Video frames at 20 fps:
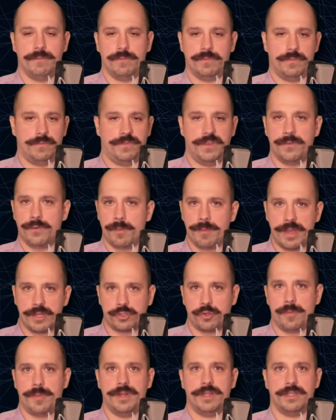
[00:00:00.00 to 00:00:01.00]
fever
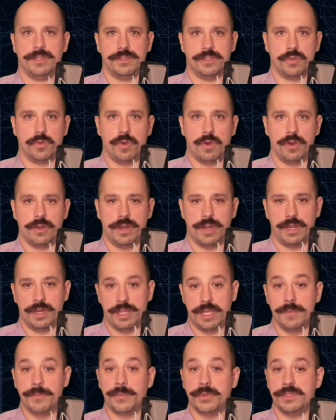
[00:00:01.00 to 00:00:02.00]
measurement and so on and
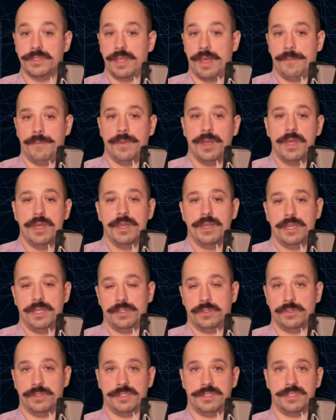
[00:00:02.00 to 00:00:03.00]
input them
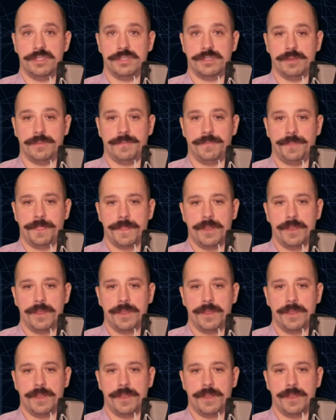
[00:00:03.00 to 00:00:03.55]
into the system.